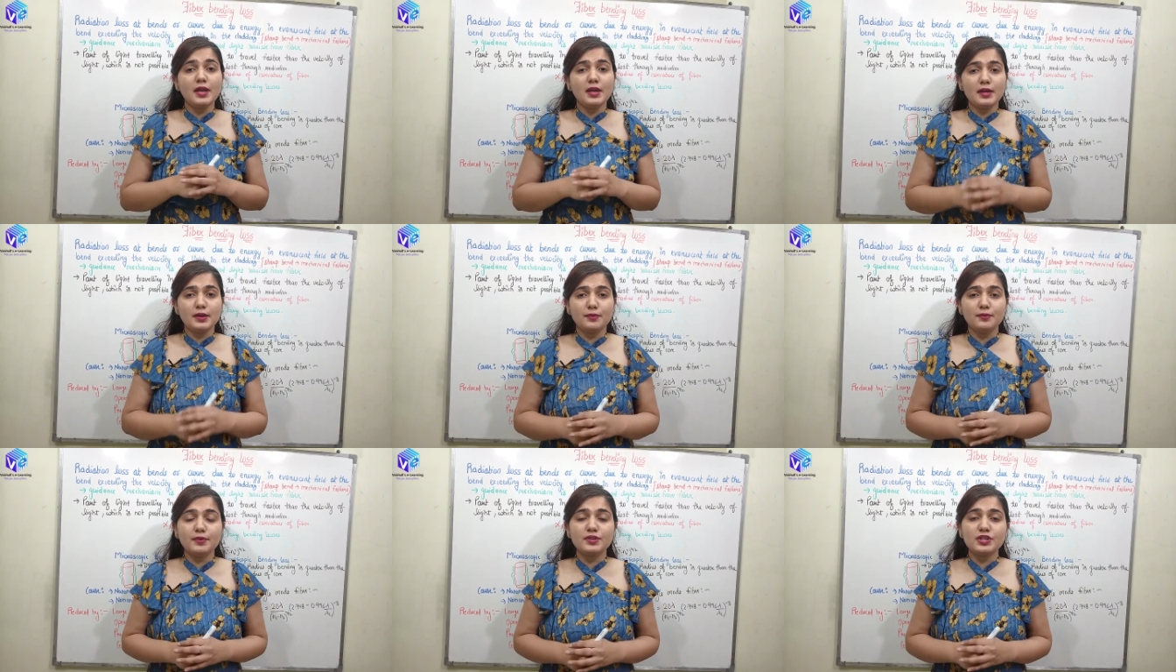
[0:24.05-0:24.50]

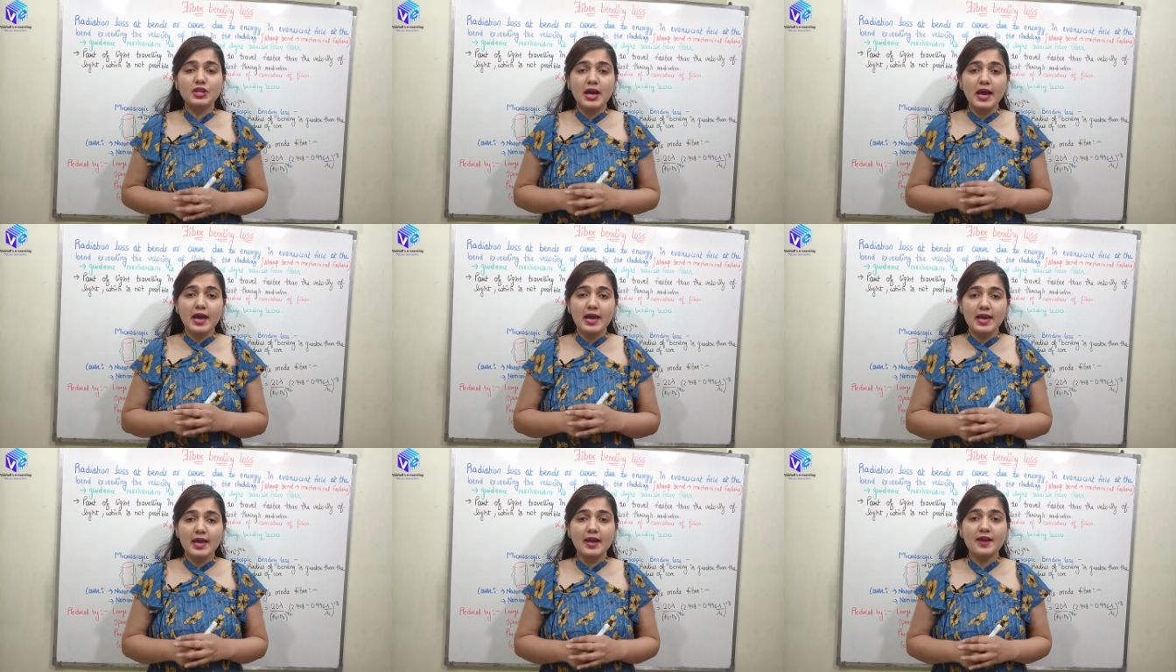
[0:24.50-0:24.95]
in which
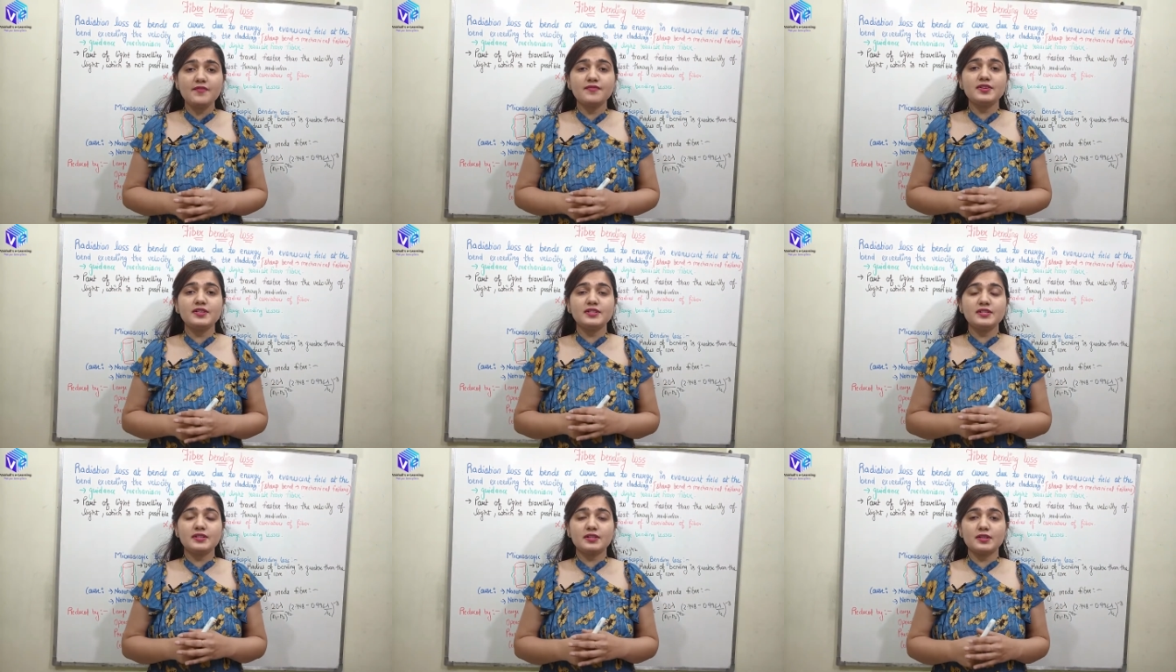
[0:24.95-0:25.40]
I have
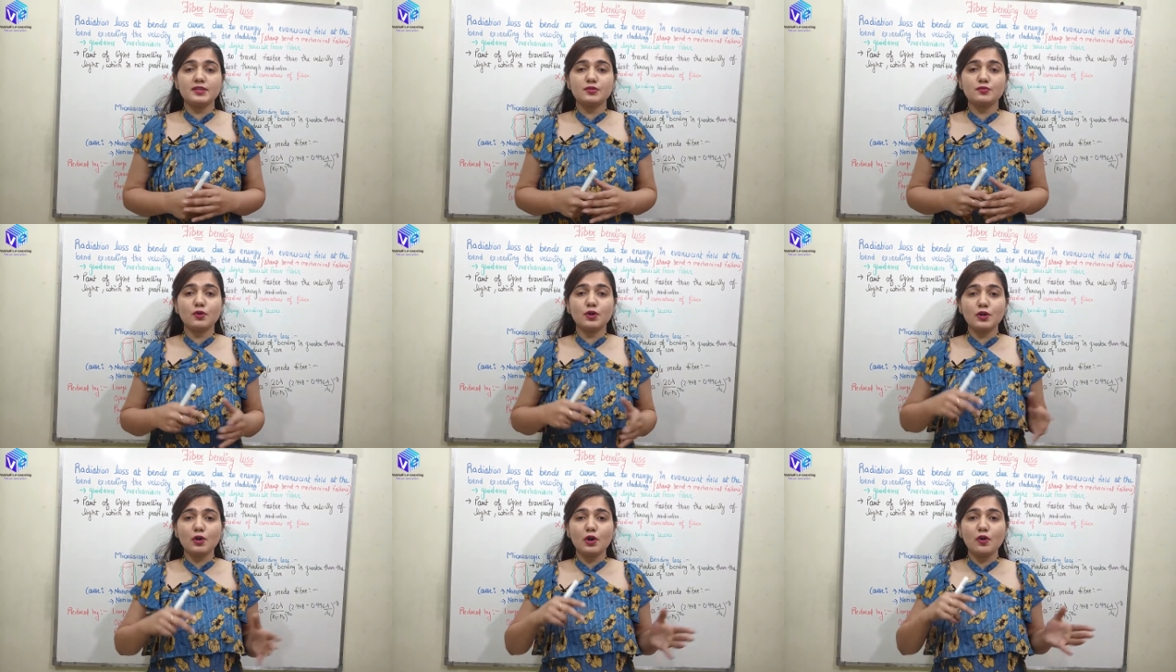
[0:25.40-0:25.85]

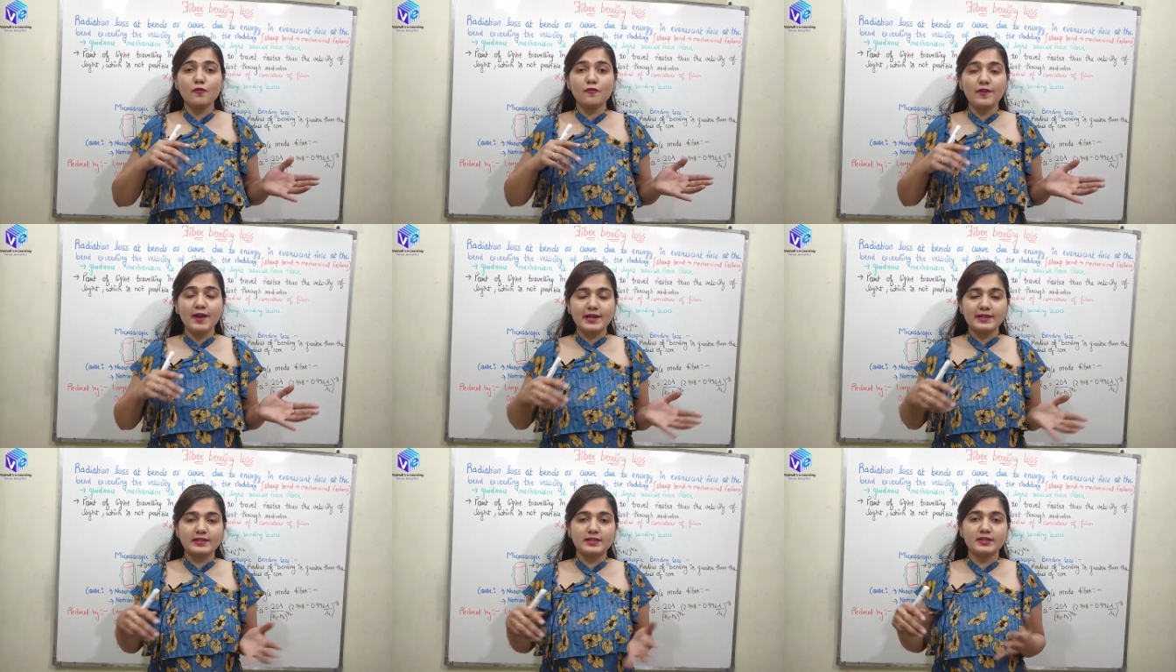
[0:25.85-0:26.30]
discussed what all
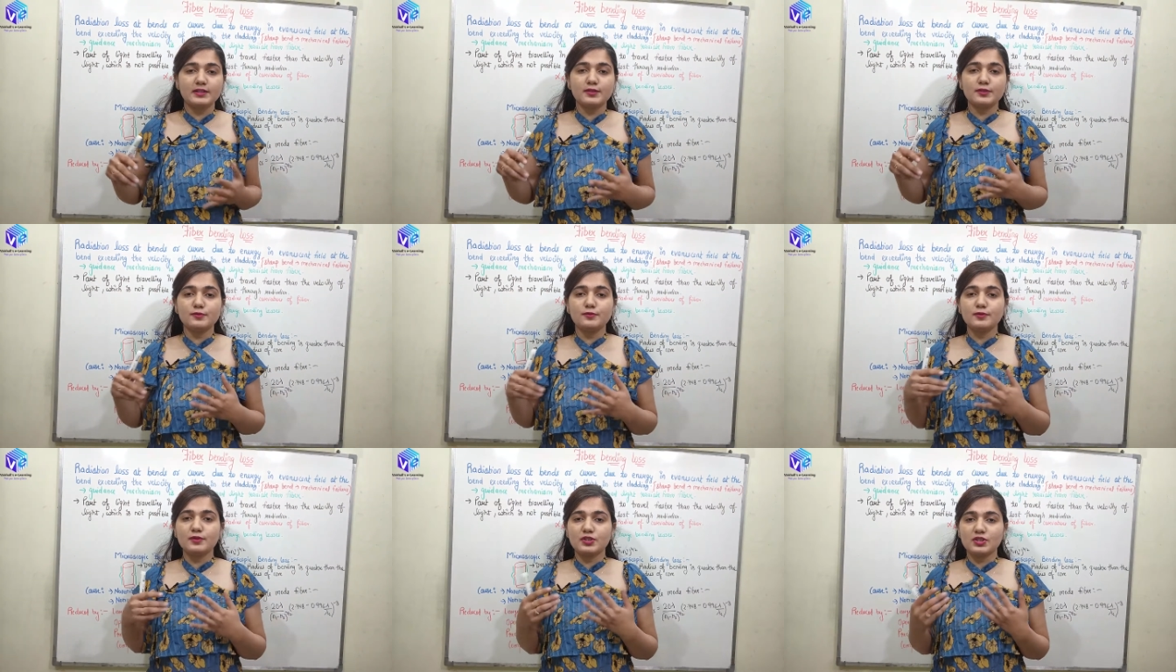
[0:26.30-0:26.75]

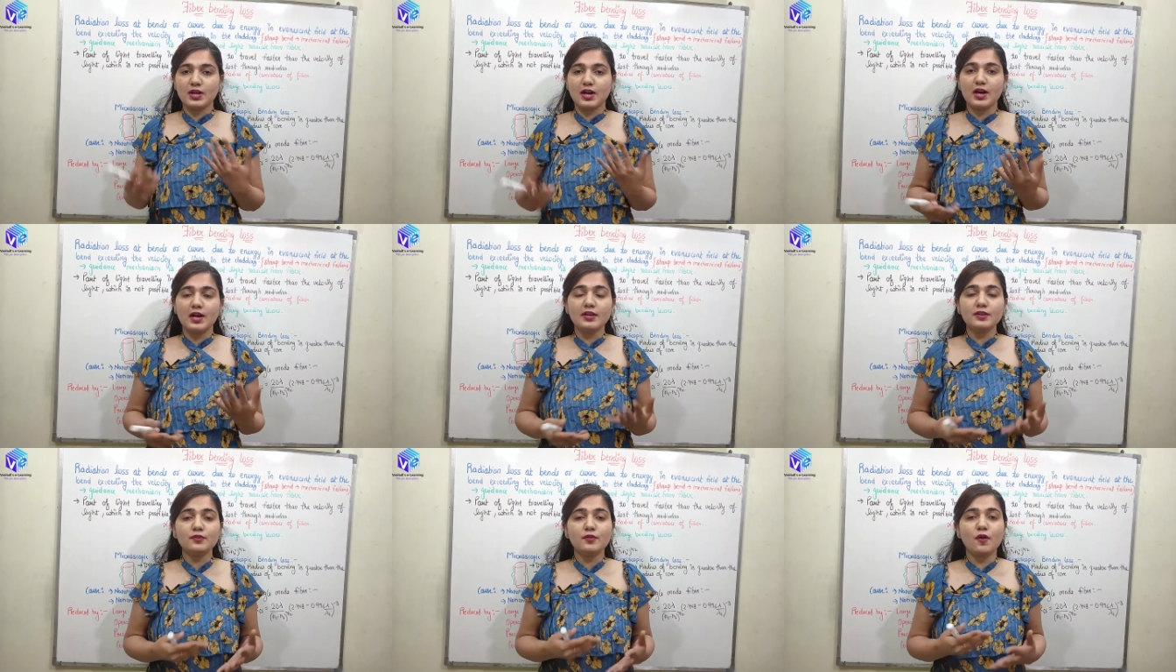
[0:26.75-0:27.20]
factors which
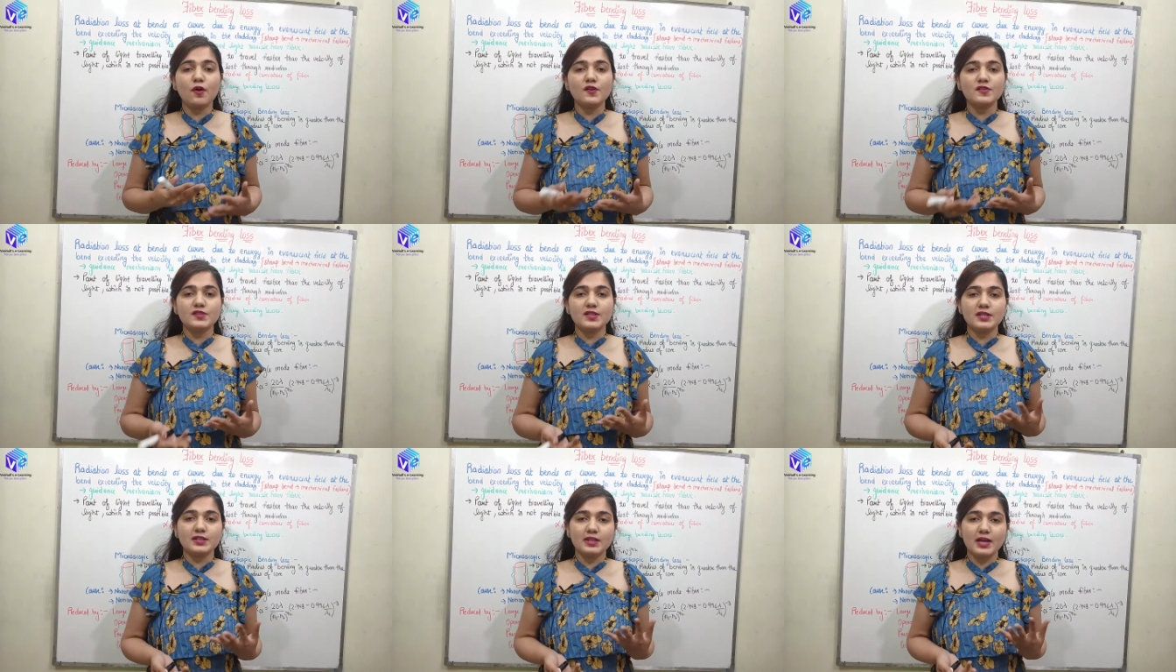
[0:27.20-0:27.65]
are
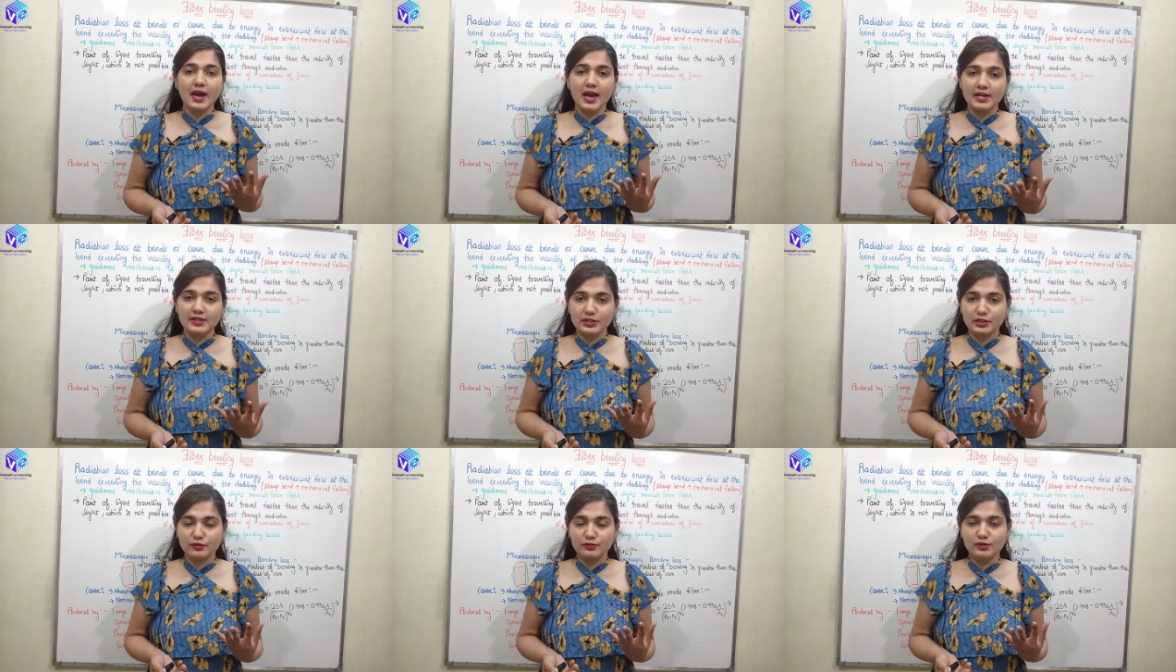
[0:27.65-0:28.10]
causing the
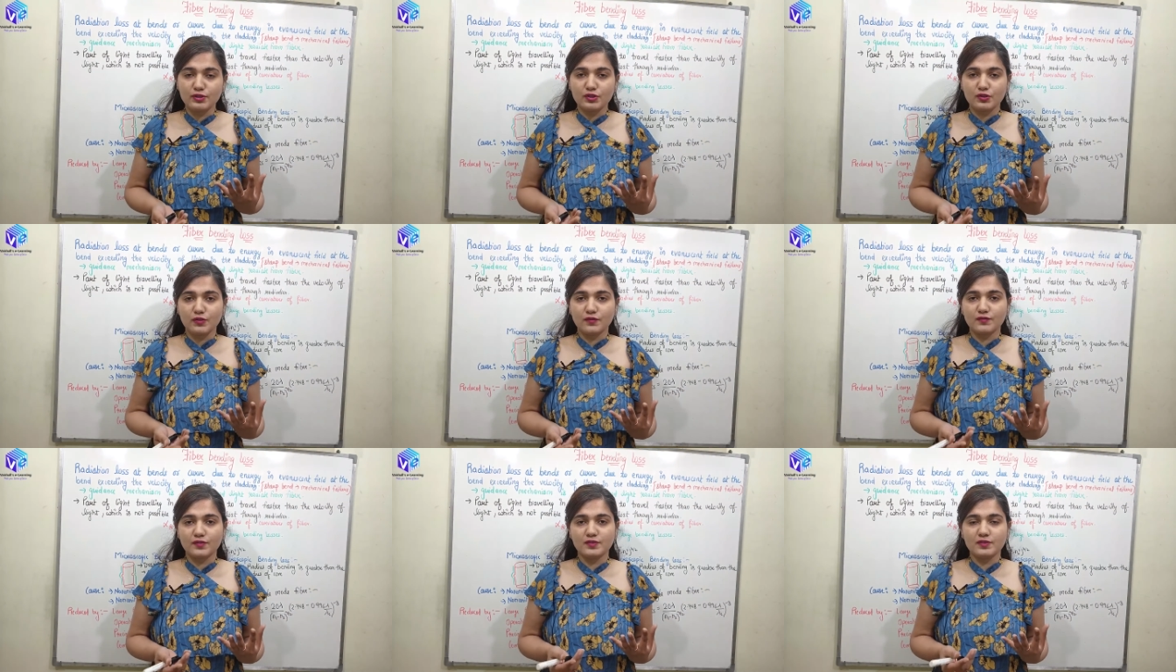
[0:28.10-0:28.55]

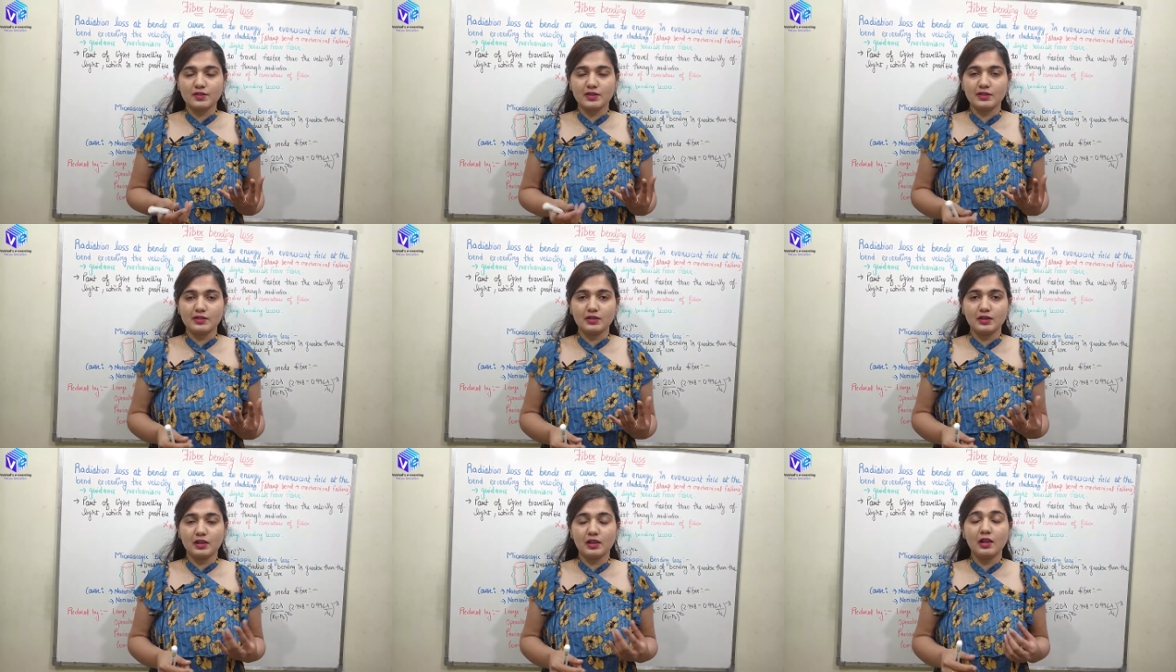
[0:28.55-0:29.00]
attenuation of the
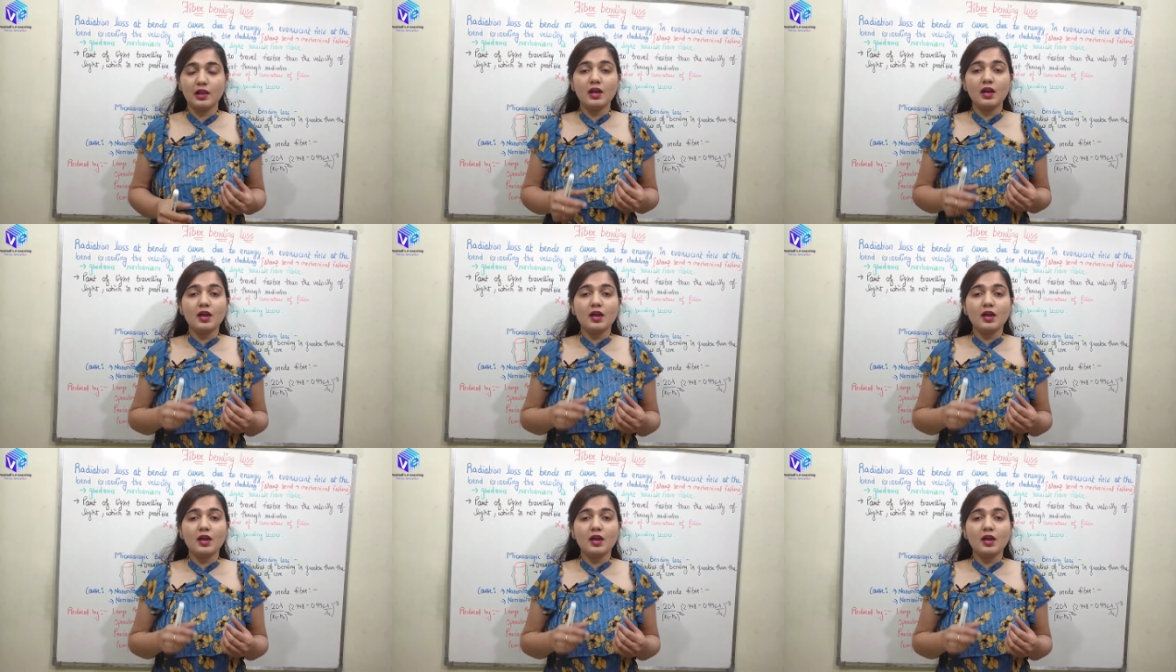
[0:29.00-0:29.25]
signal.